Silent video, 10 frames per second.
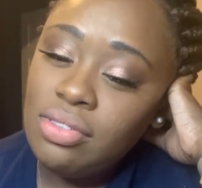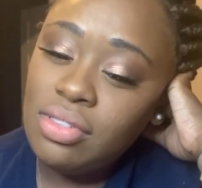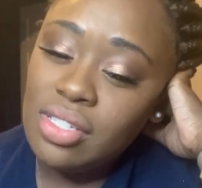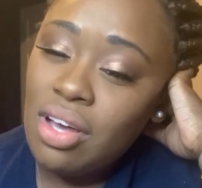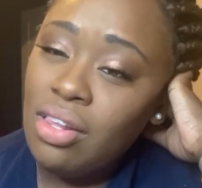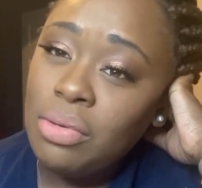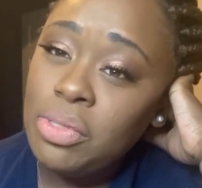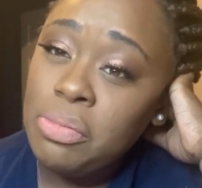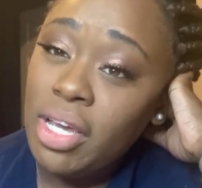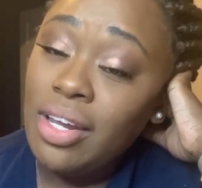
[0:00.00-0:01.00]
That's all up
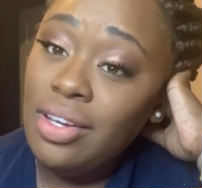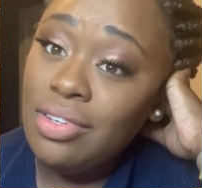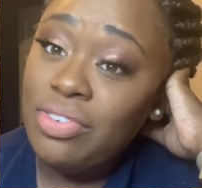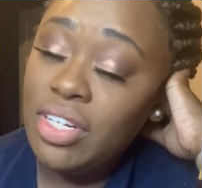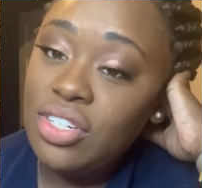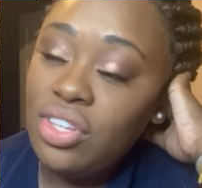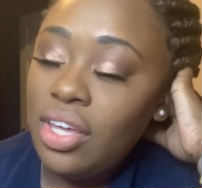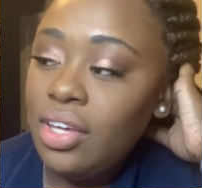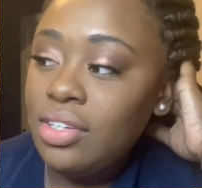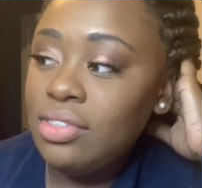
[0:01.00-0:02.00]
to me. I need to finish
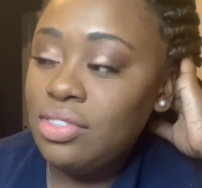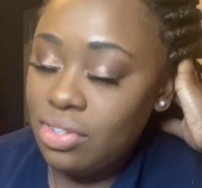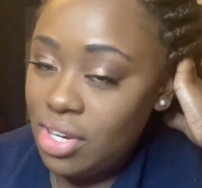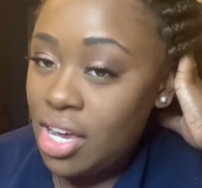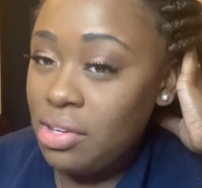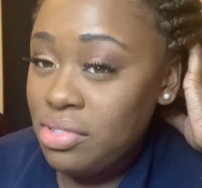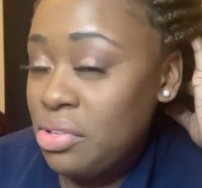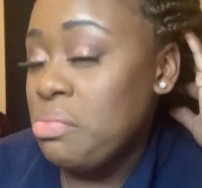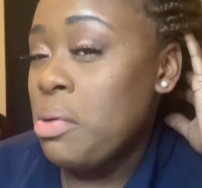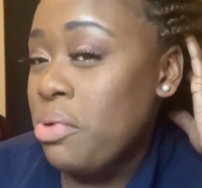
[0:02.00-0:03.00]
that so that I,
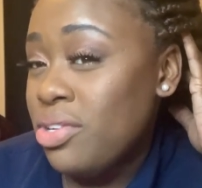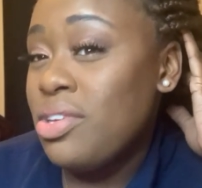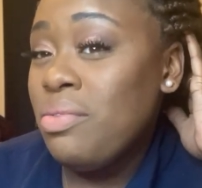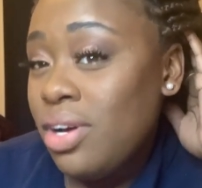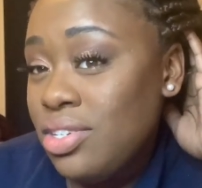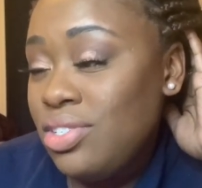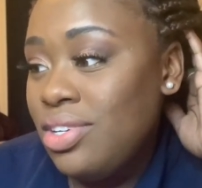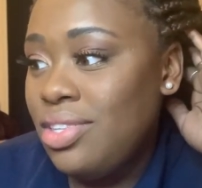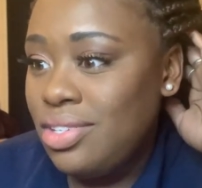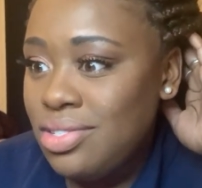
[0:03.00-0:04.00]
so my boss can watch it
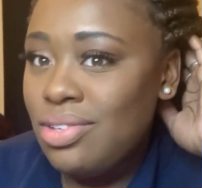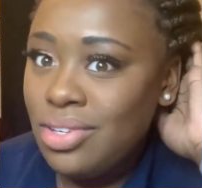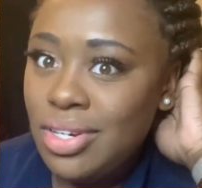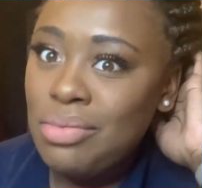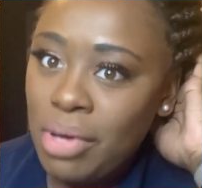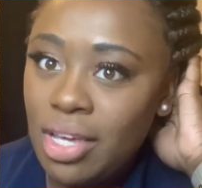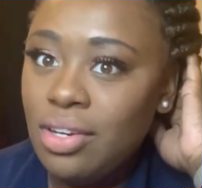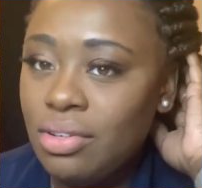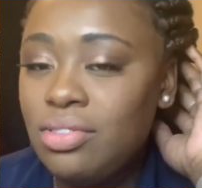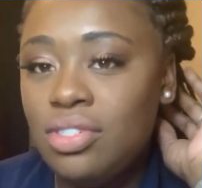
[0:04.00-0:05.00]
and then so that it can make it
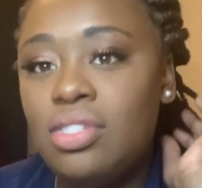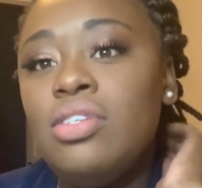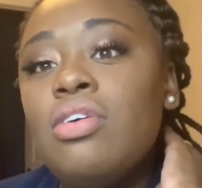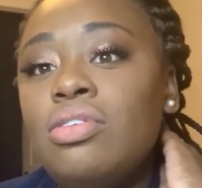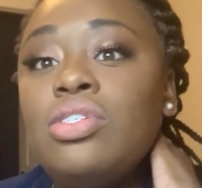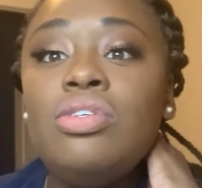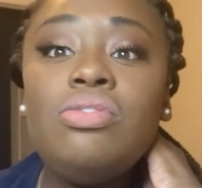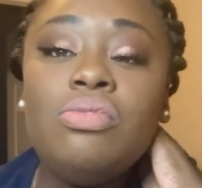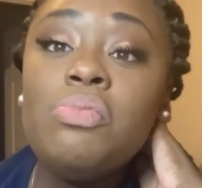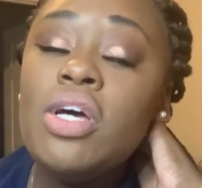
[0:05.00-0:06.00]
onto the, onto
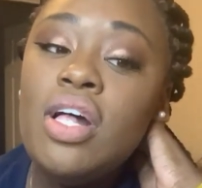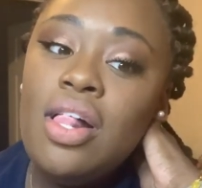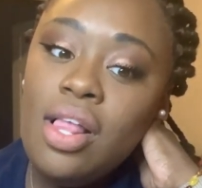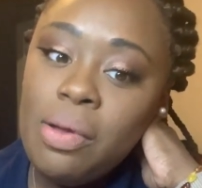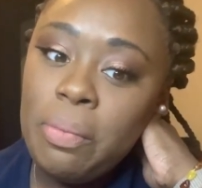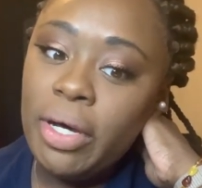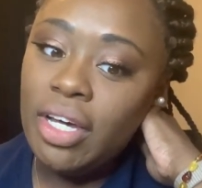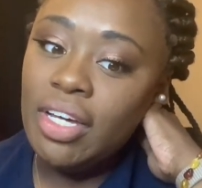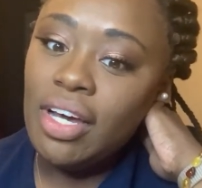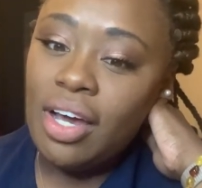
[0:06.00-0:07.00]
YouTube.
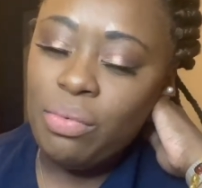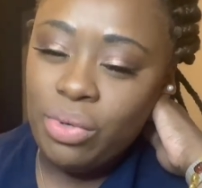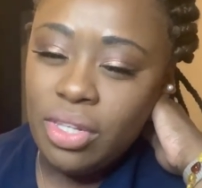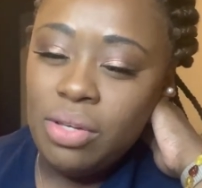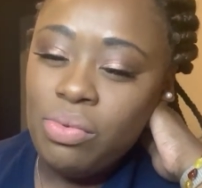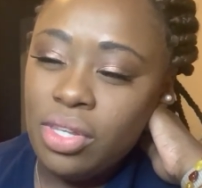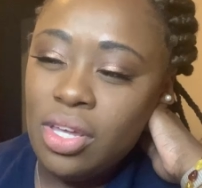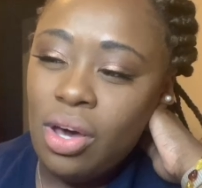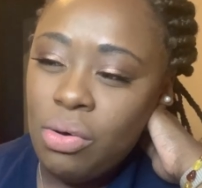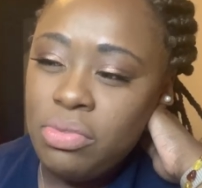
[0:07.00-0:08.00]
But I really, really
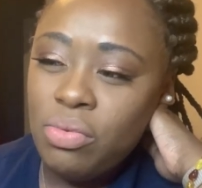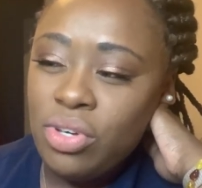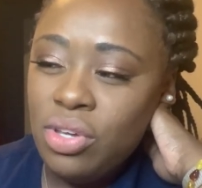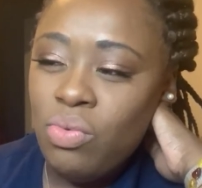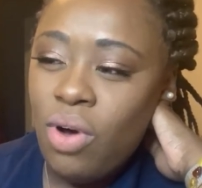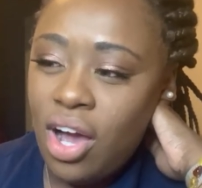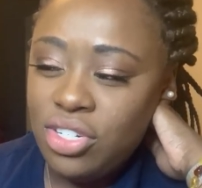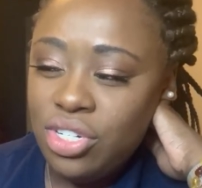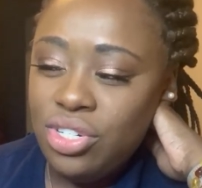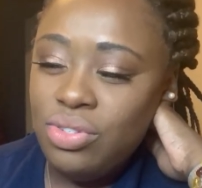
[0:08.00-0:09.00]
hope that when you watch
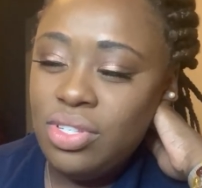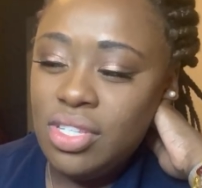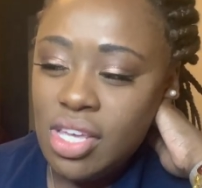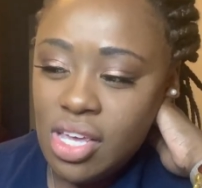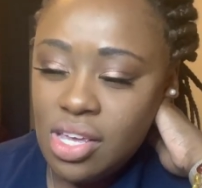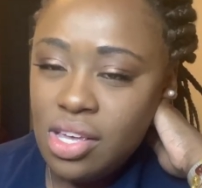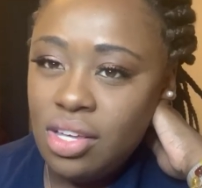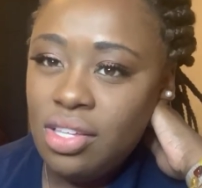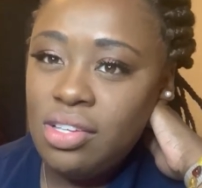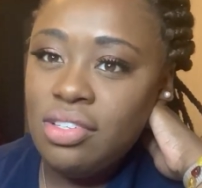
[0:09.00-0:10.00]
it, you see
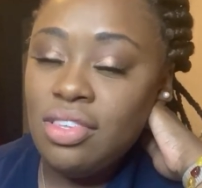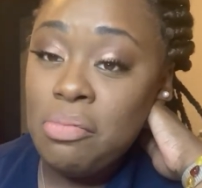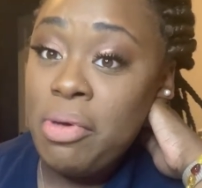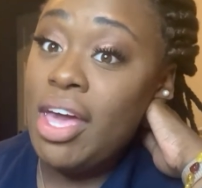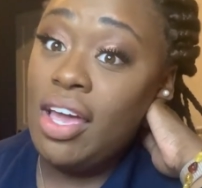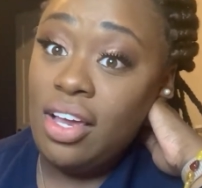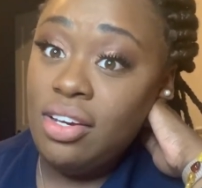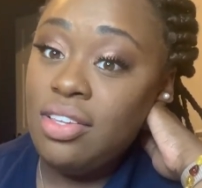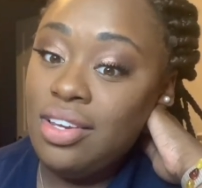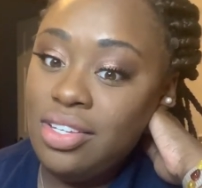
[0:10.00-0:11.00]
the
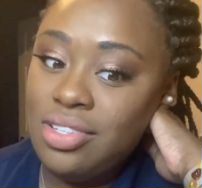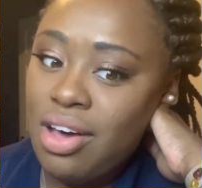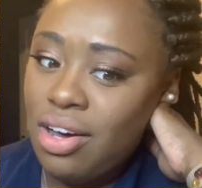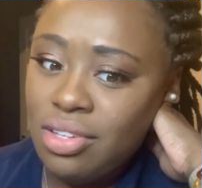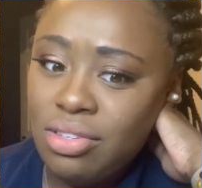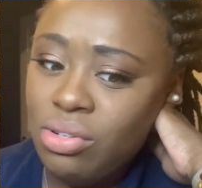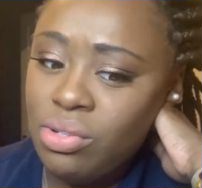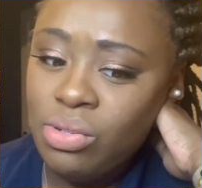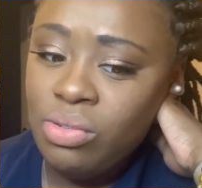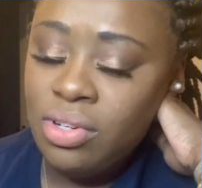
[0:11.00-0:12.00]
pain that he's gone
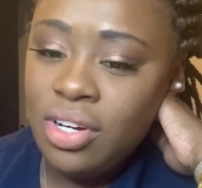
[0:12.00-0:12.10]
through